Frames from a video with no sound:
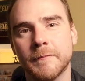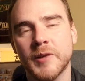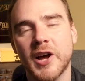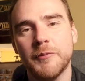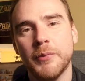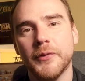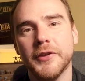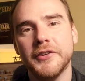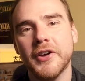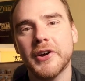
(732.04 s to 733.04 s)
Now I've put
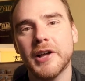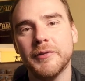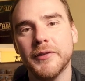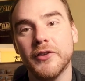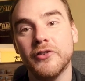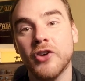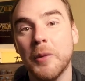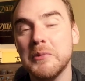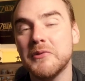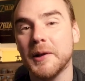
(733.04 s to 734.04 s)
the Dark Elf at the
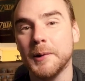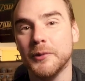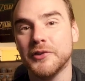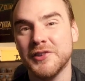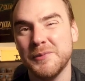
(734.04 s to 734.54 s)
top of our losers